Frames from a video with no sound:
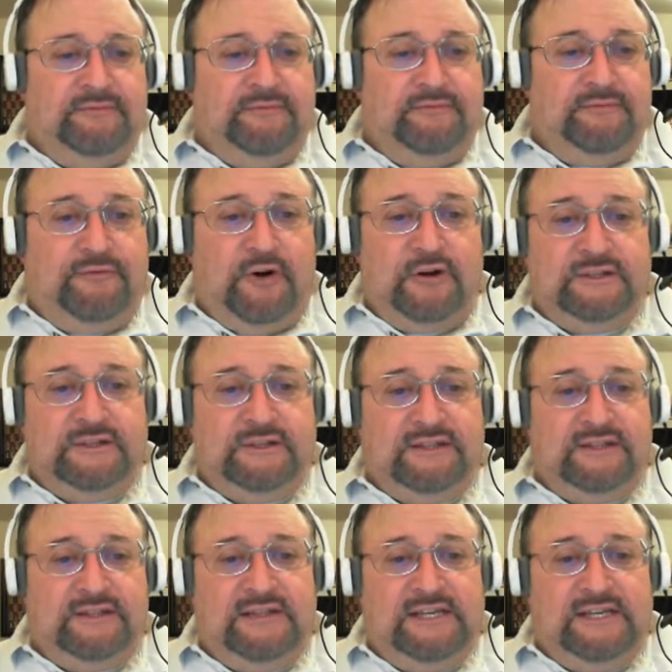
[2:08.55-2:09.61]
First,
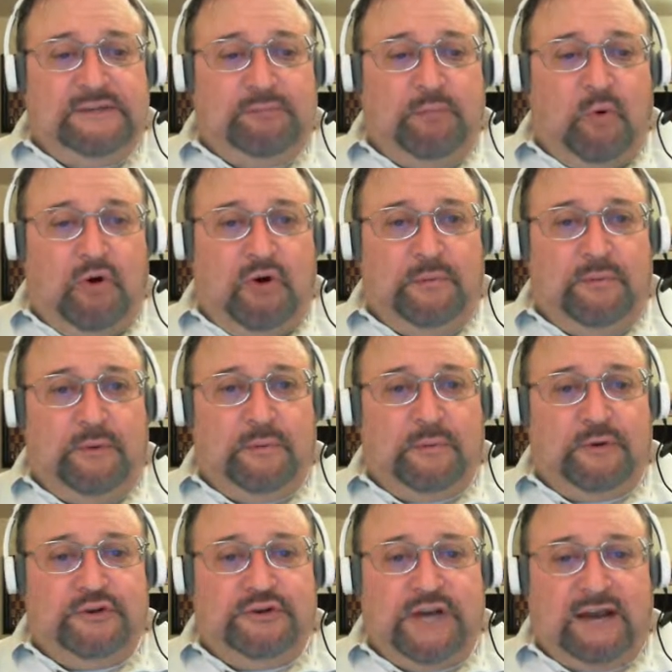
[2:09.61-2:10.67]
these portable
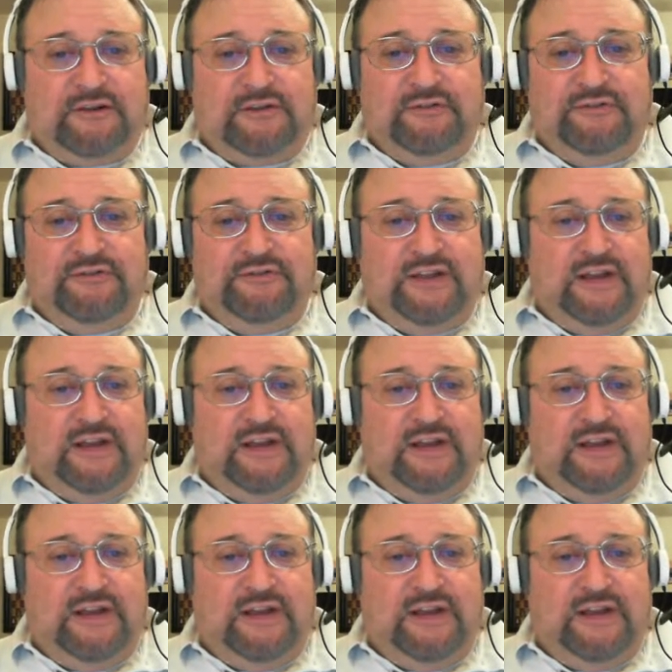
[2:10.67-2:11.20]
projectors